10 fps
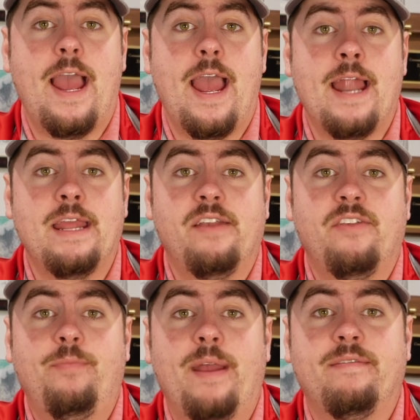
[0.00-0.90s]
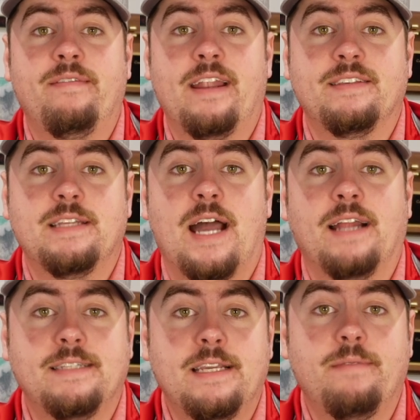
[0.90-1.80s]
any expense that is
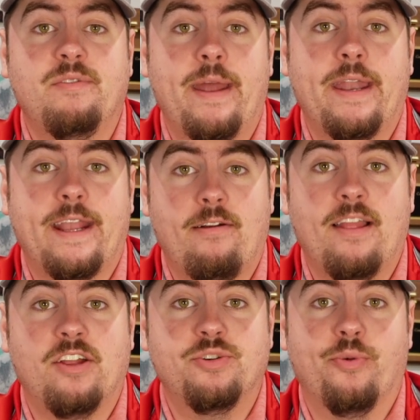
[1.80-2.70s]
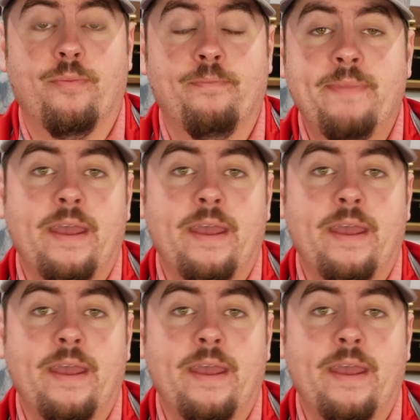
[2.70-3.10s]
not deemed Medicare eligible.